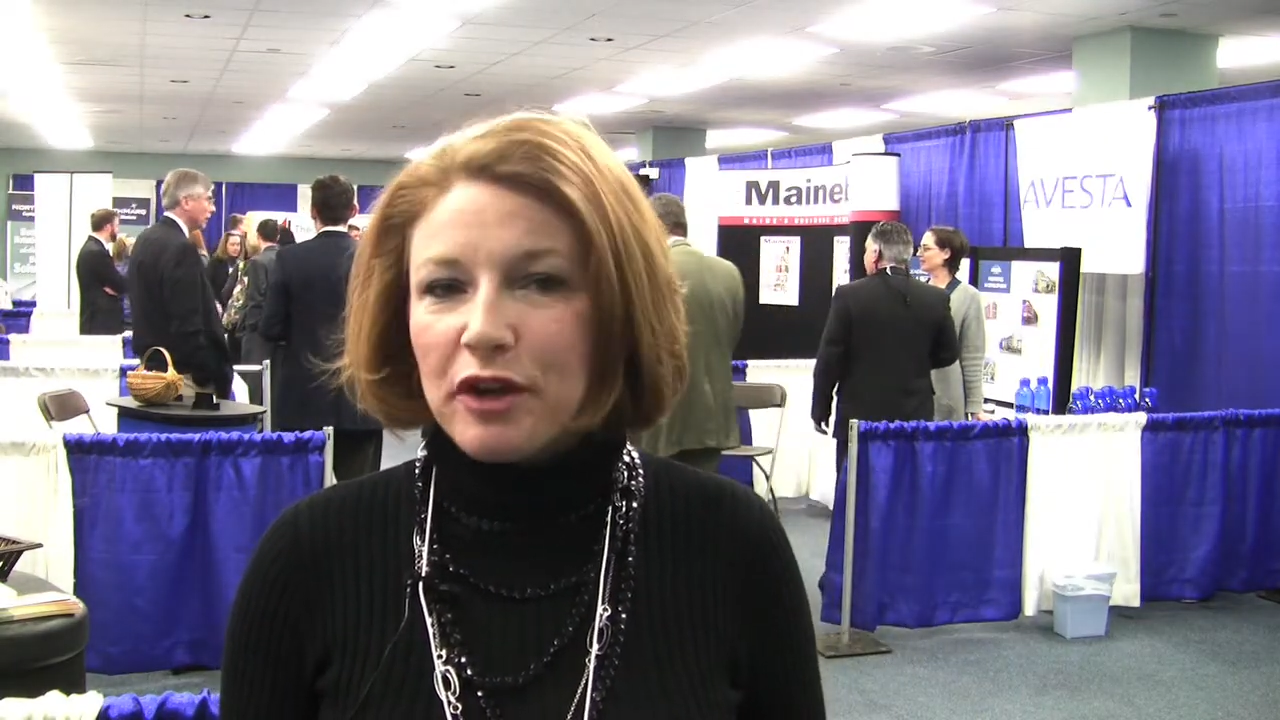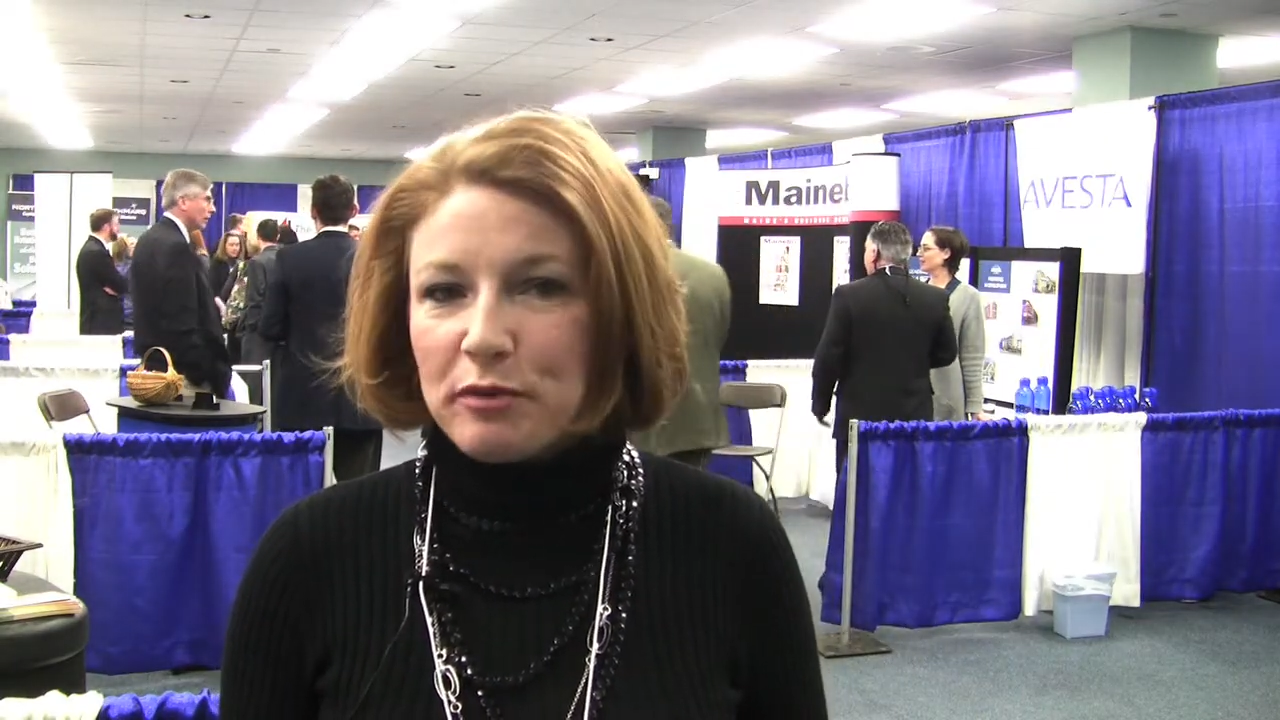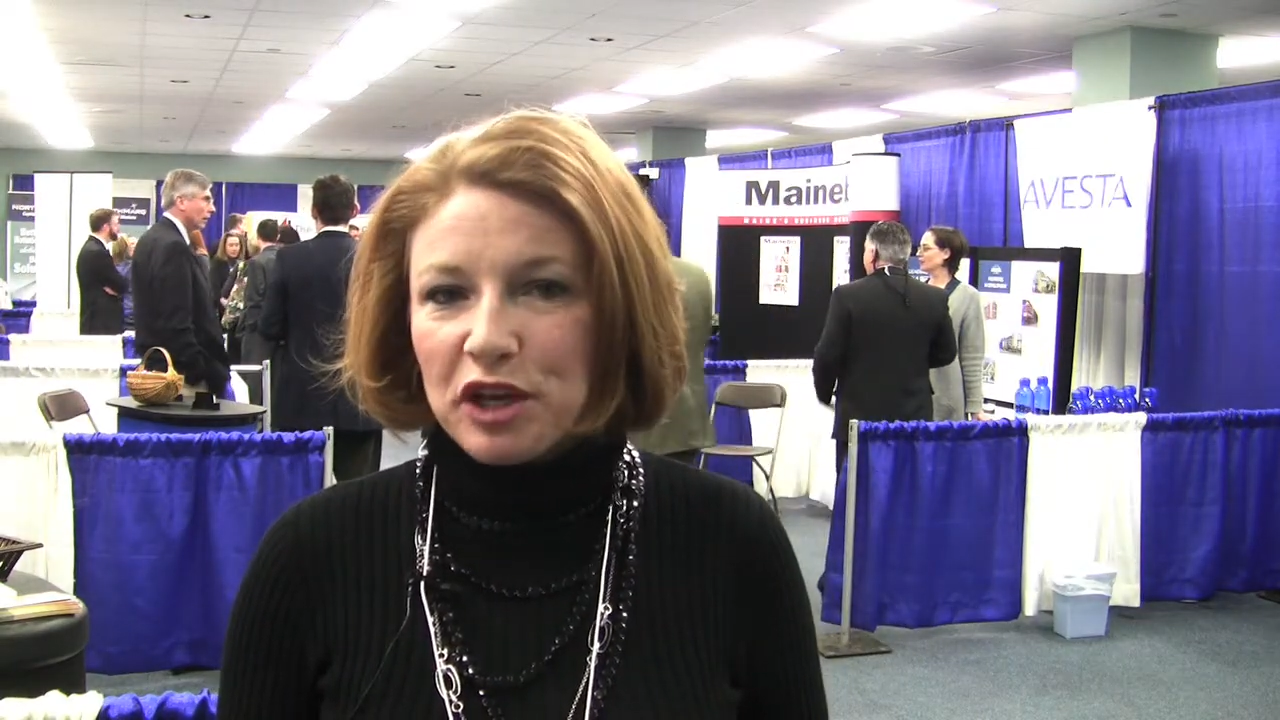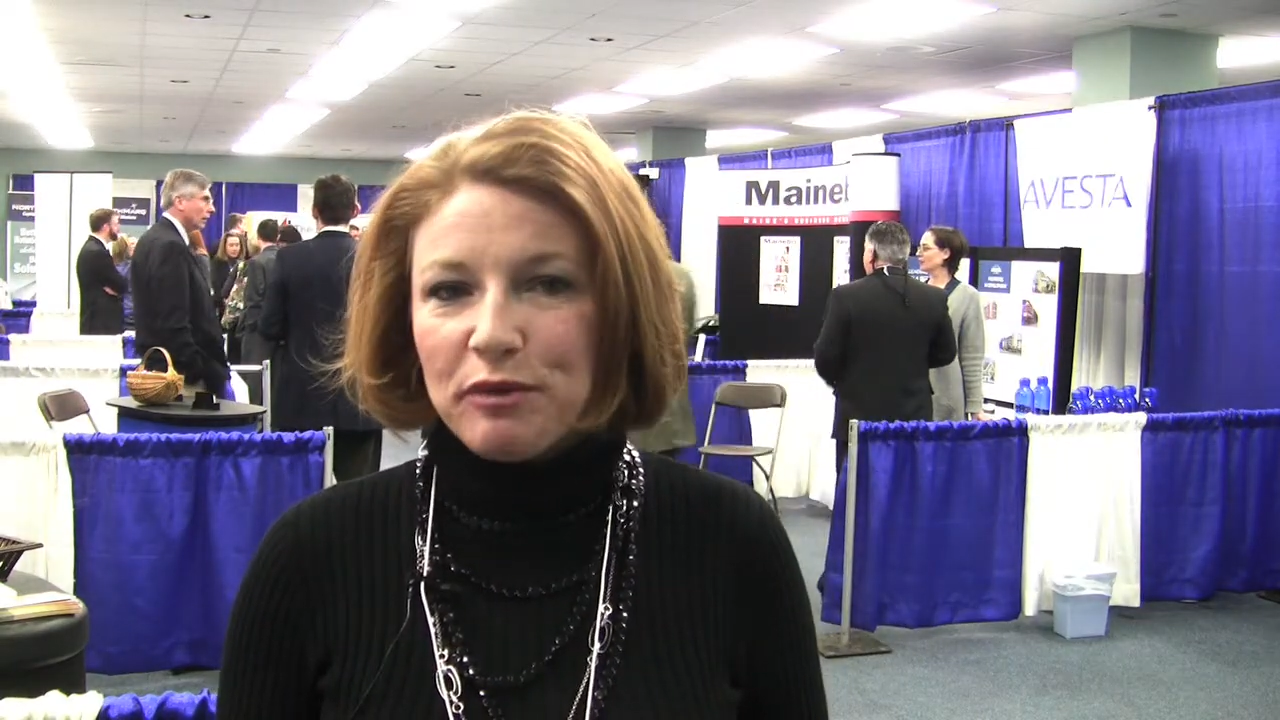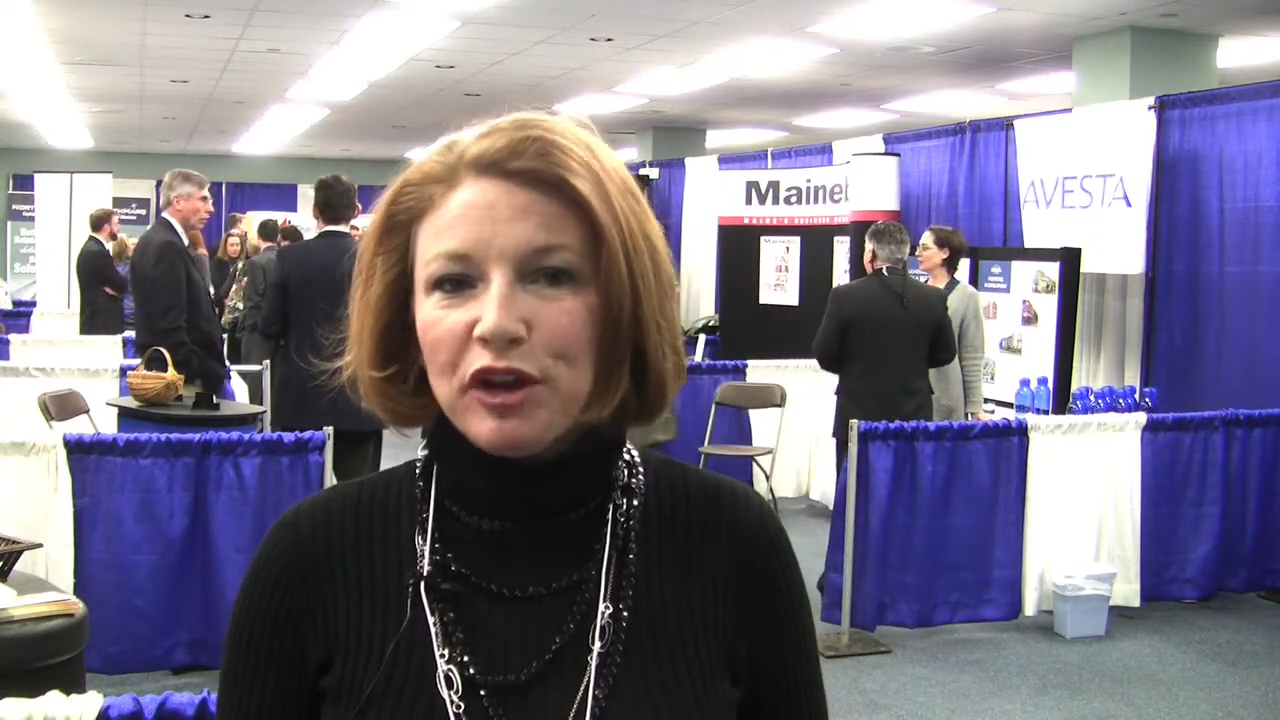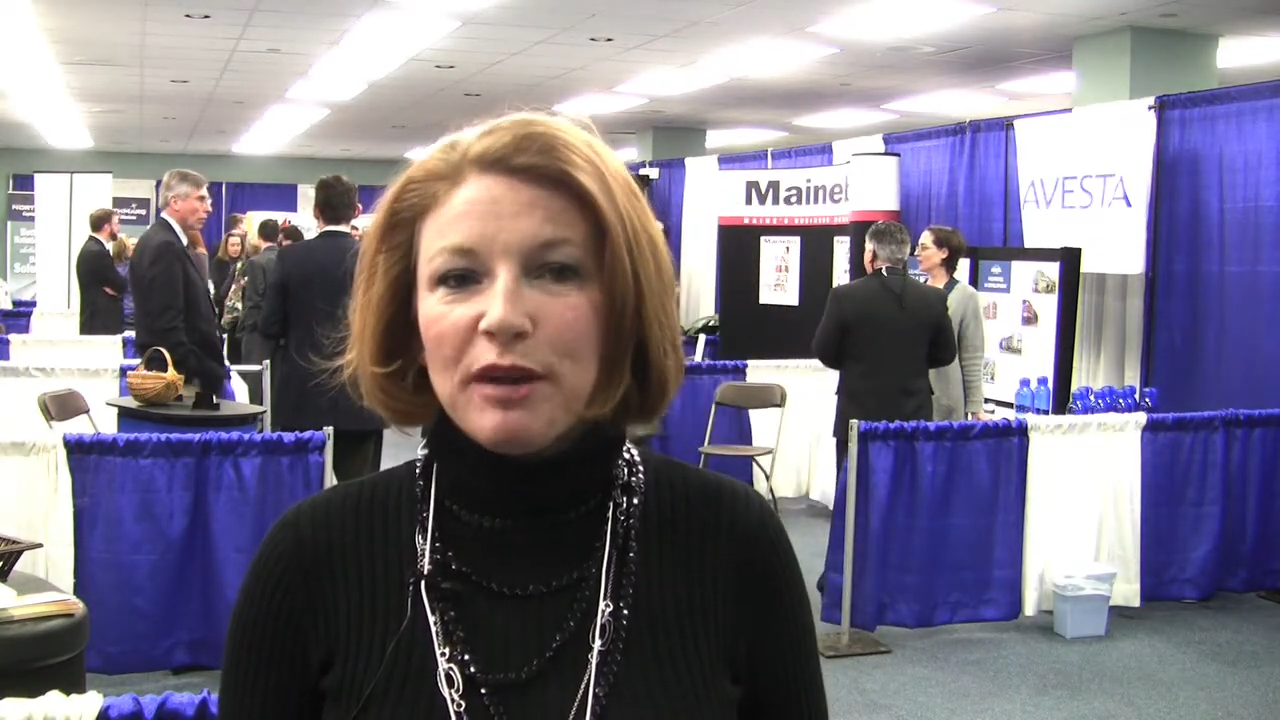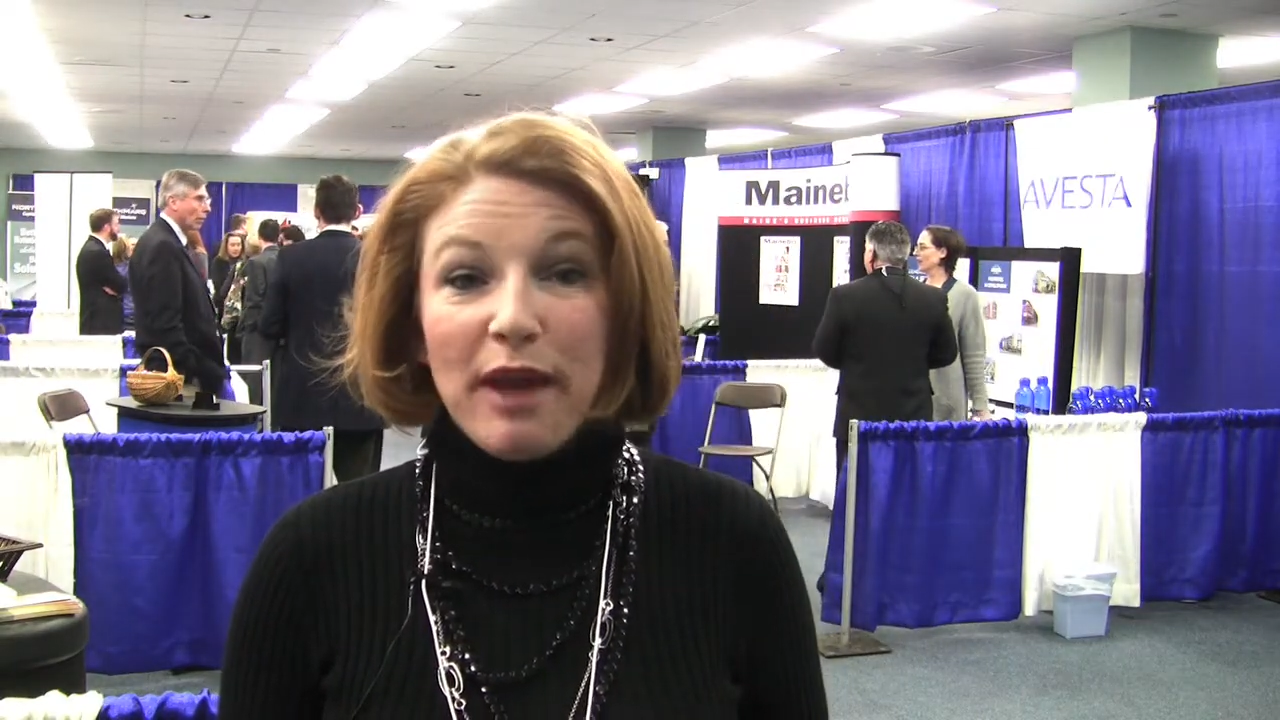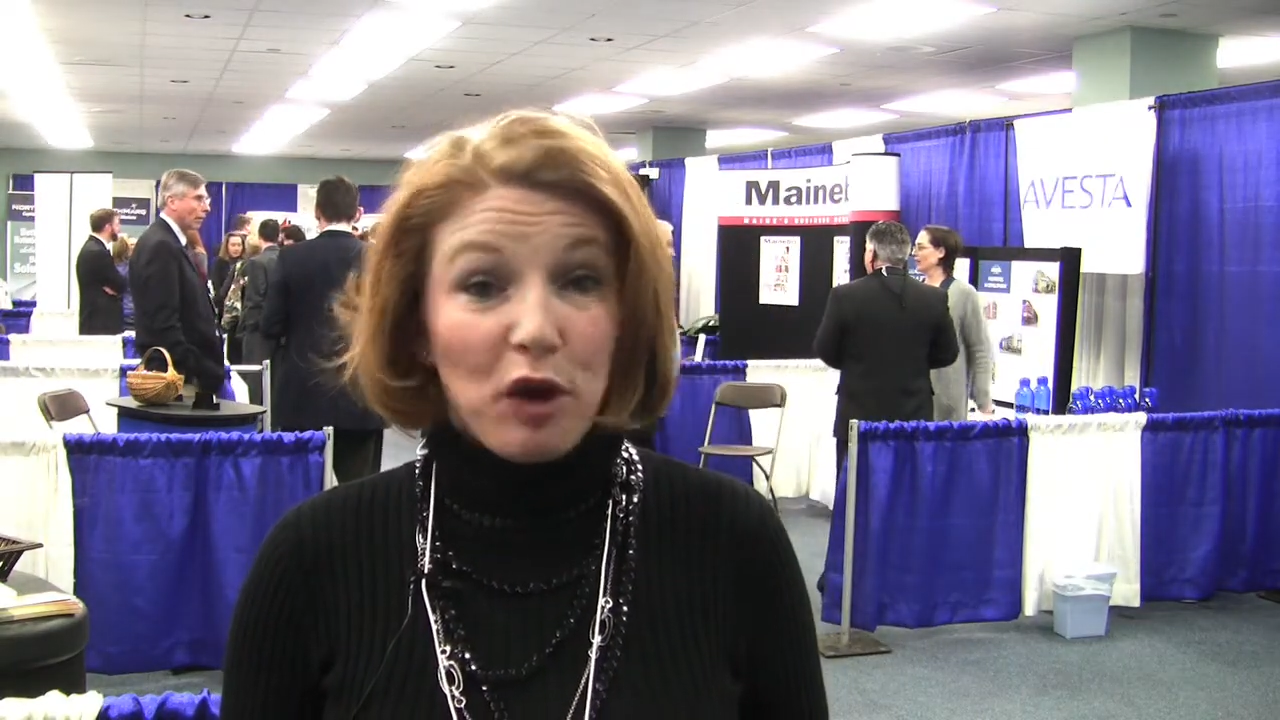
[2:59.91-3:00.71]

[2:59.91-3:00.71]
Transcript: development community